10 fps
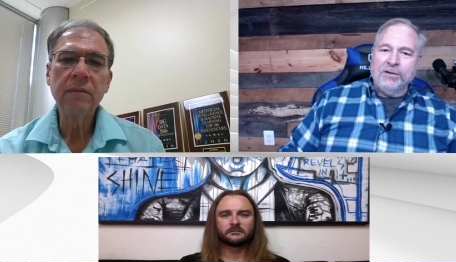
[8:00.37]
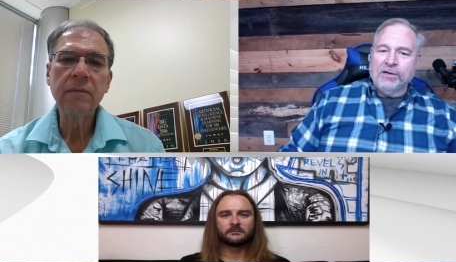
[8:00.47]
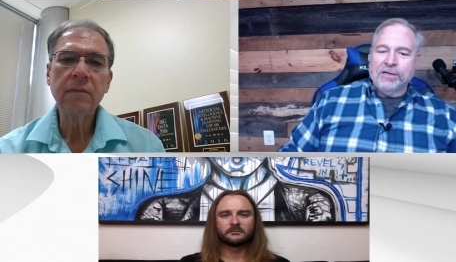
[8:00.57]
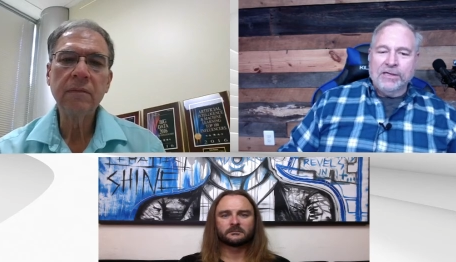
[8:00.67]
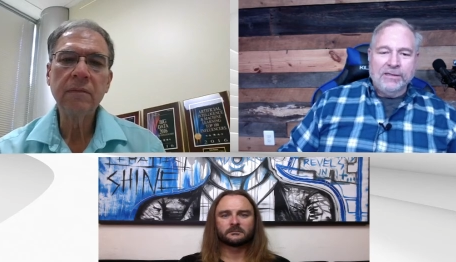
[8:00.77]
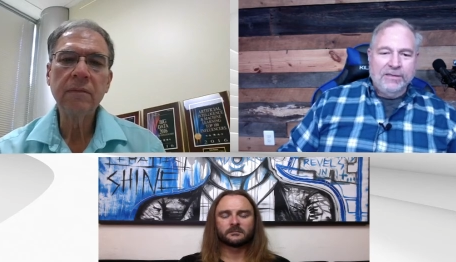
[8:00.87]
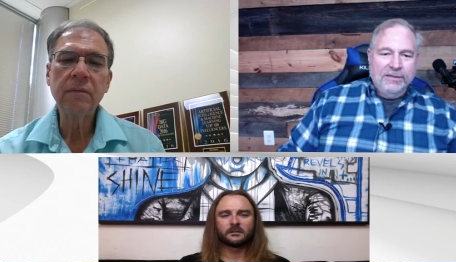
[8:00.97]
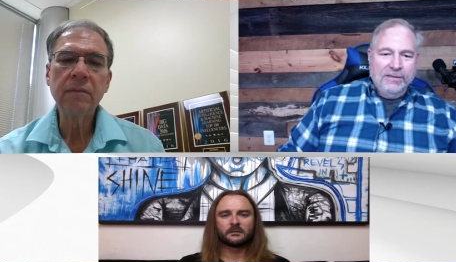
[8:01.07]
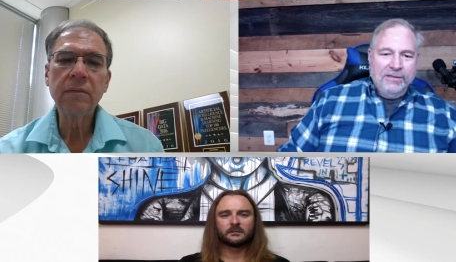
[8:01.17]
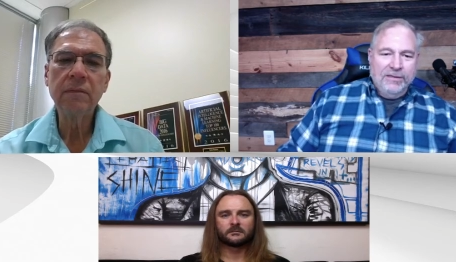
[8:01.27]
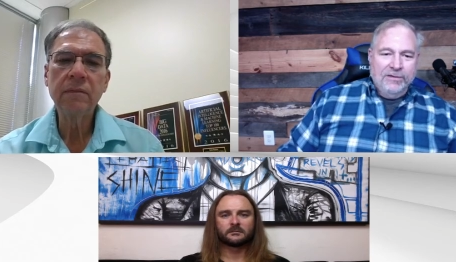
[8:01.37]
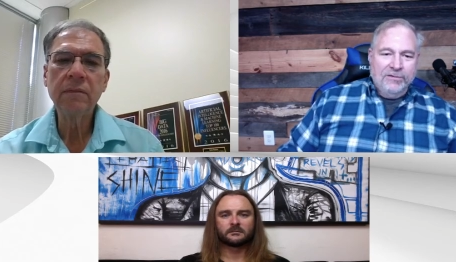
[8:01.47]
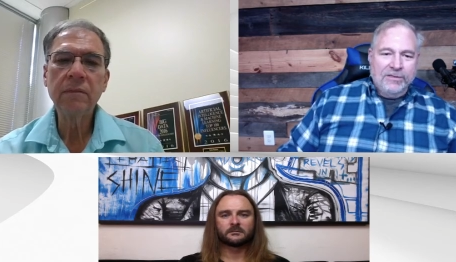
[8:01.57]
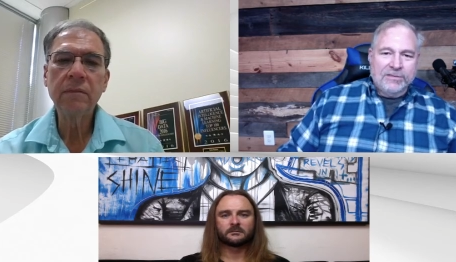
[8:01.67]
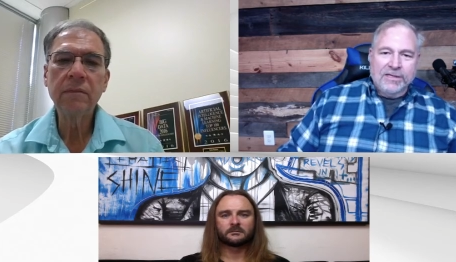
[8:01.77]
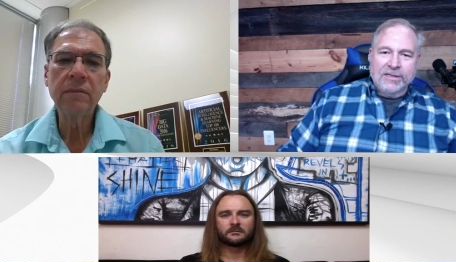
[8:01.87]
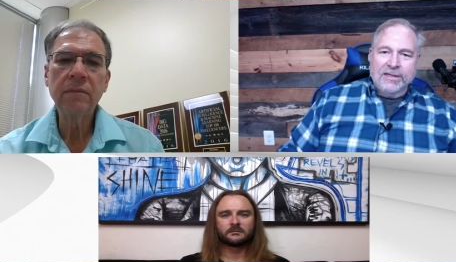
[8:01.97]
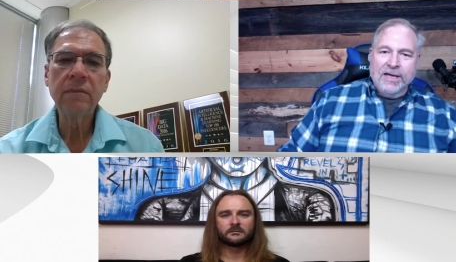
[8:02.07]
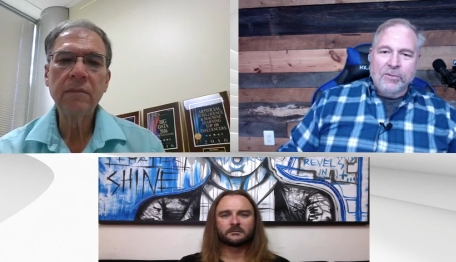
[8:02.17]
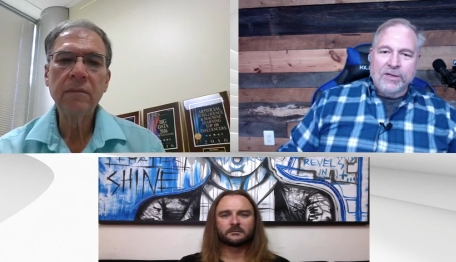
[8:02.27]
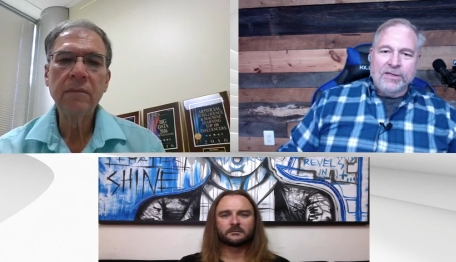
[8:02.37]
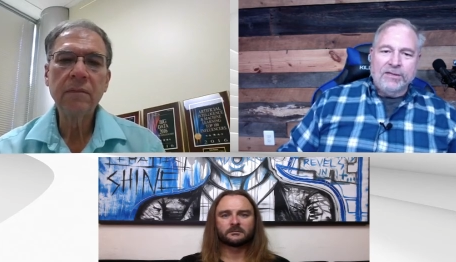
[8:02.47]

Speaker 1: GDPR, you know things like that.